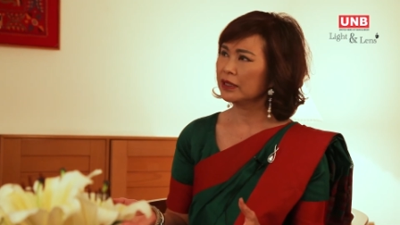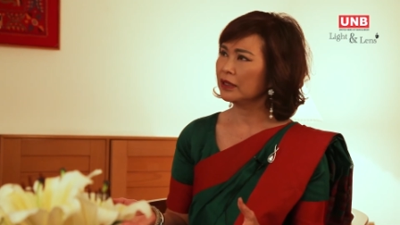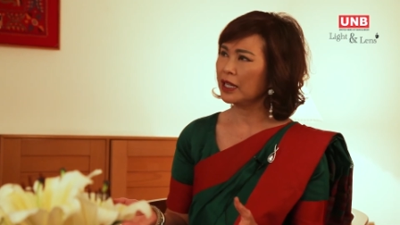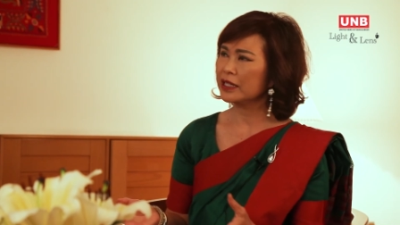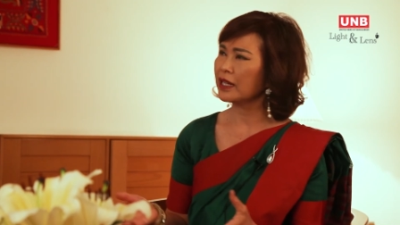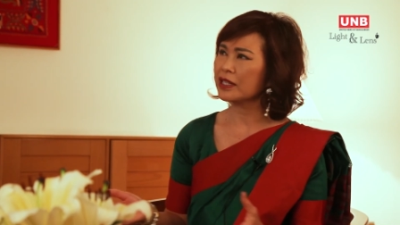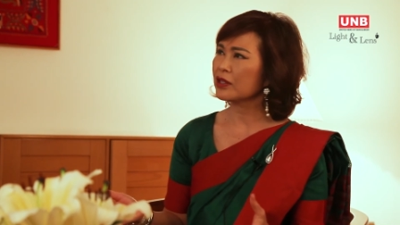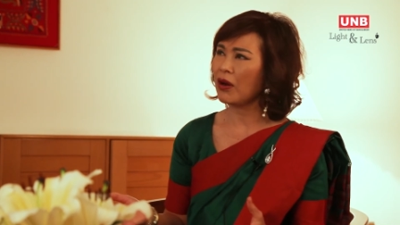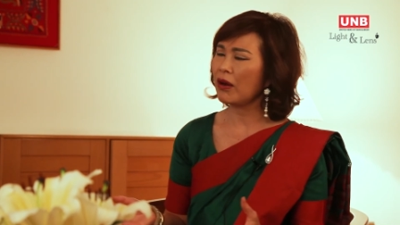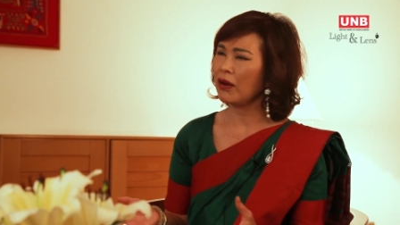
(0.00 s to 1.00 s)
is
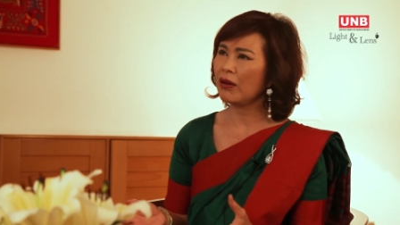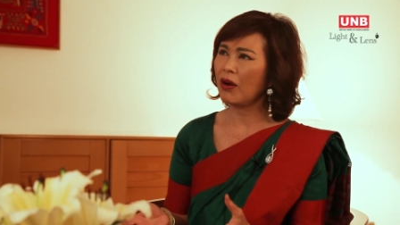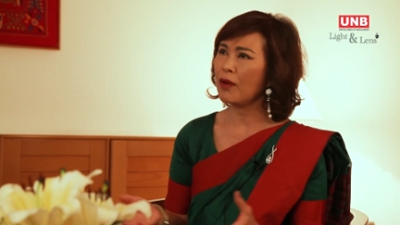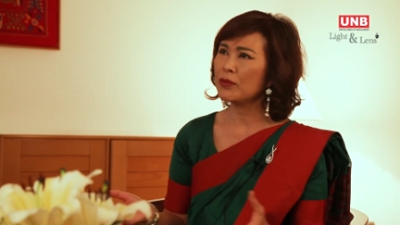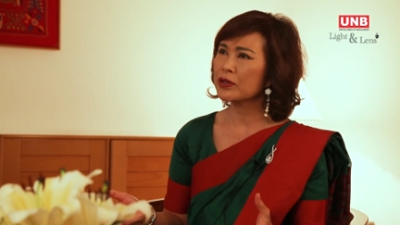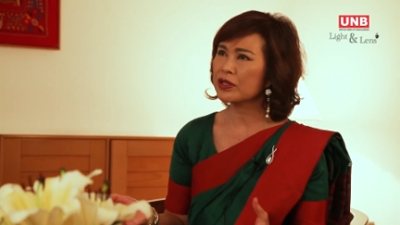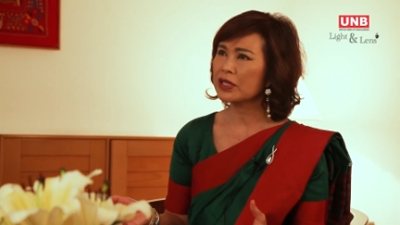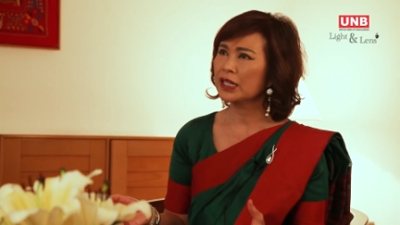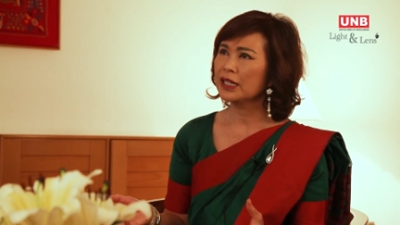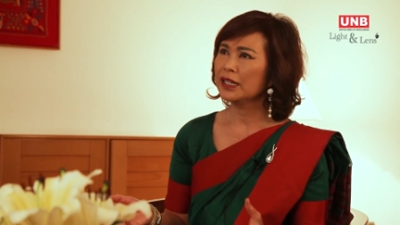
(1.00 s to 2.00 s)
almost
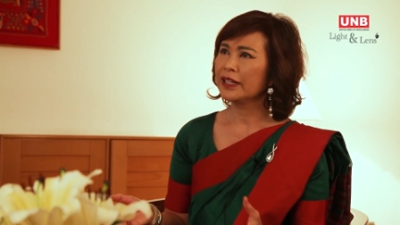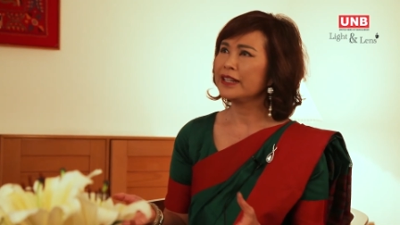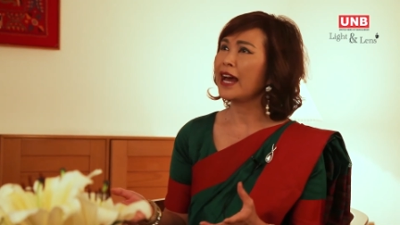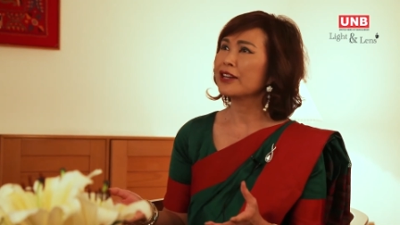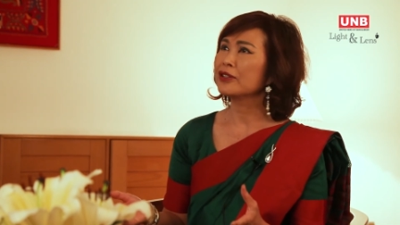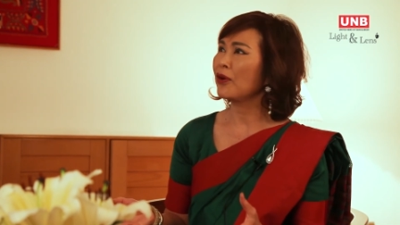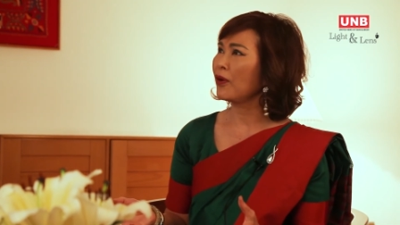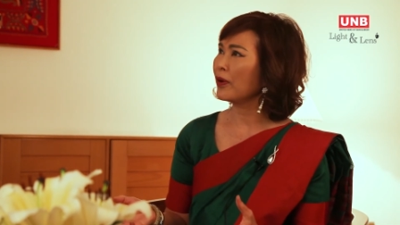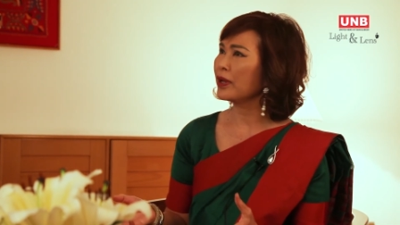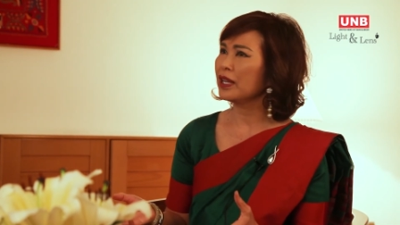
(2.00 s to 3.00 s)
none,
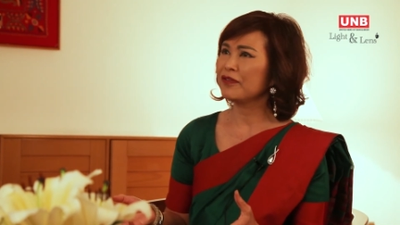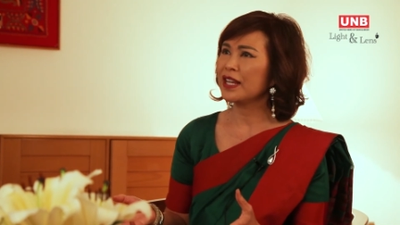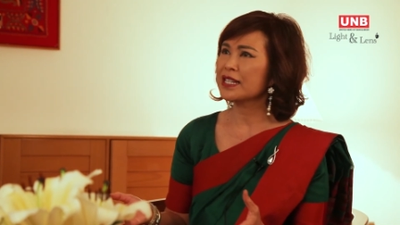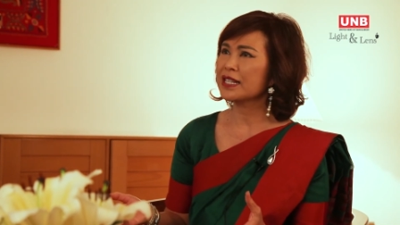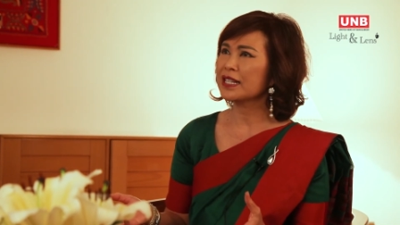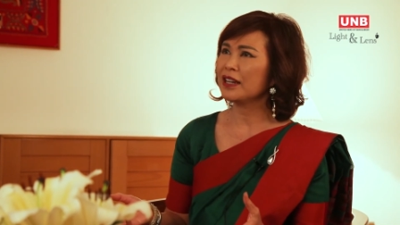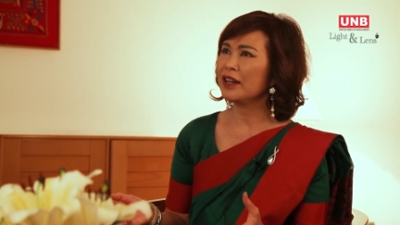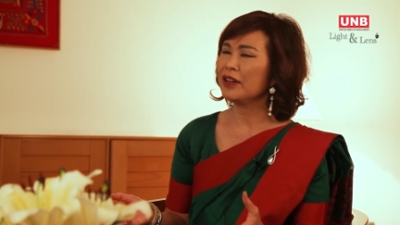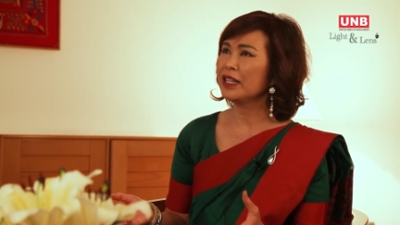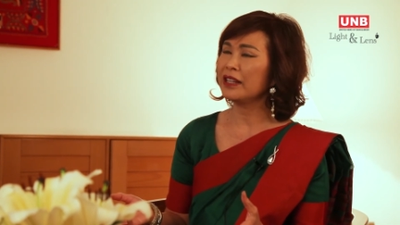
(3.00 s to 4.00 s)
or if
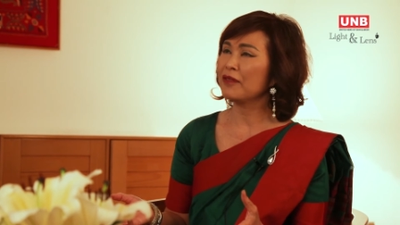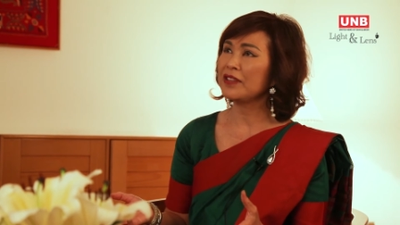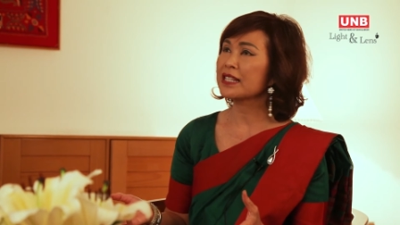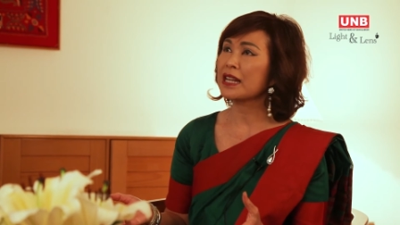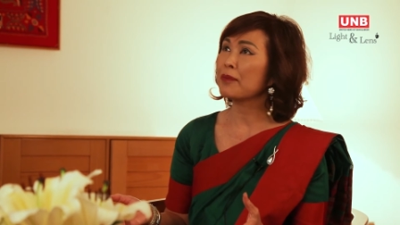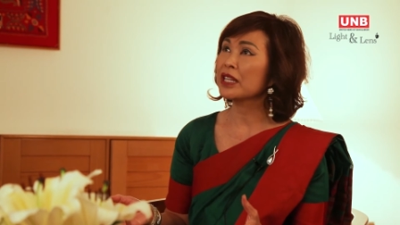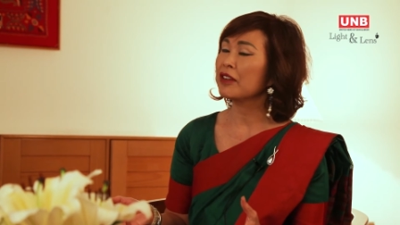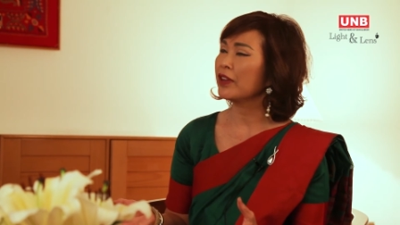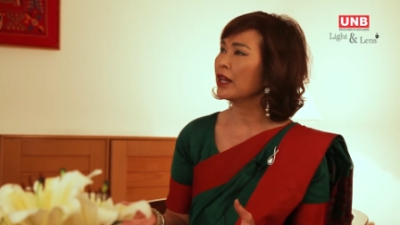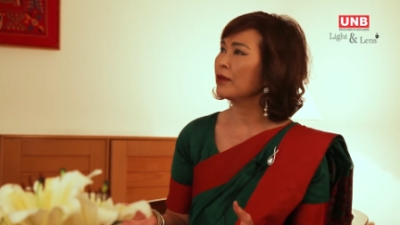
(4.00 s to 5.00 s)
there's something
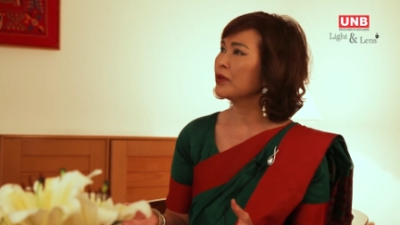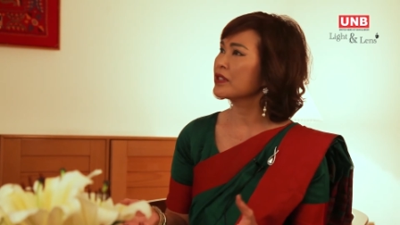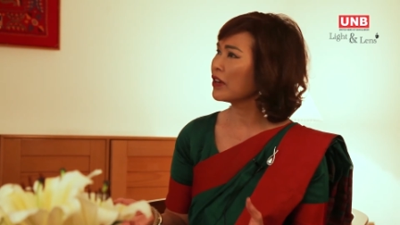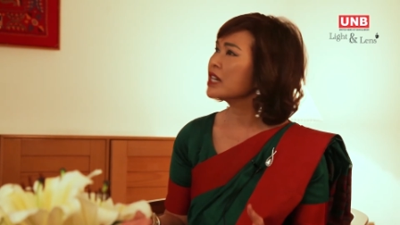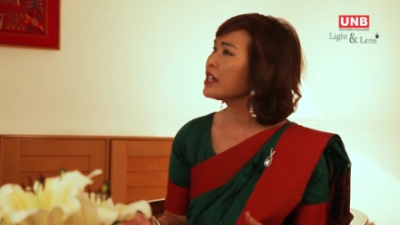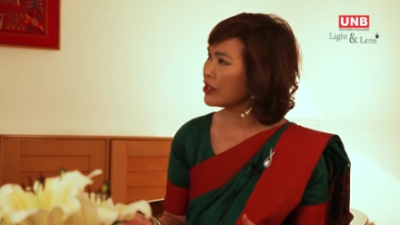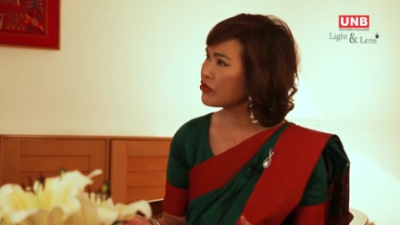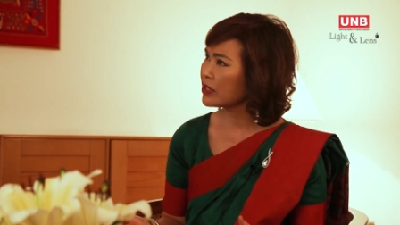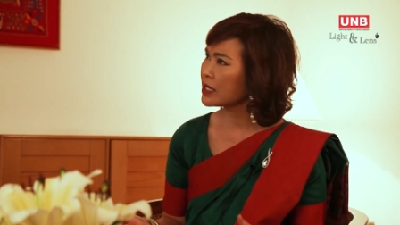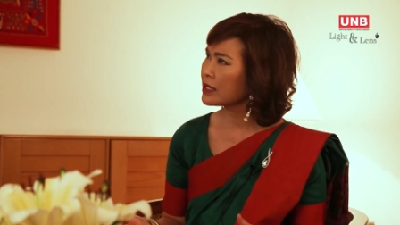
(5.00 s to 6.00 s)
available, it's very
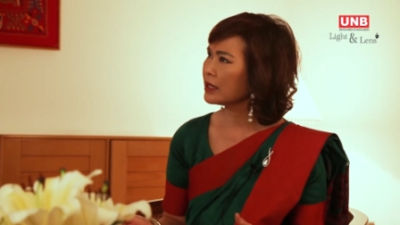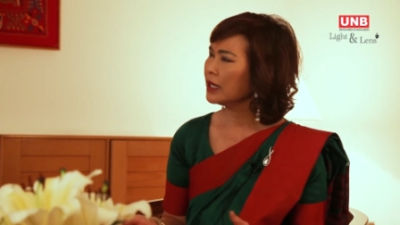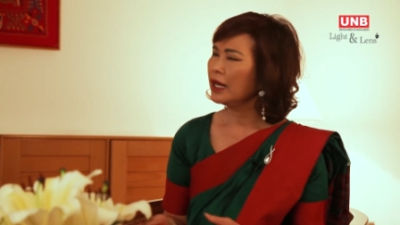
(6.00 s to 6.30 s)
dangerous.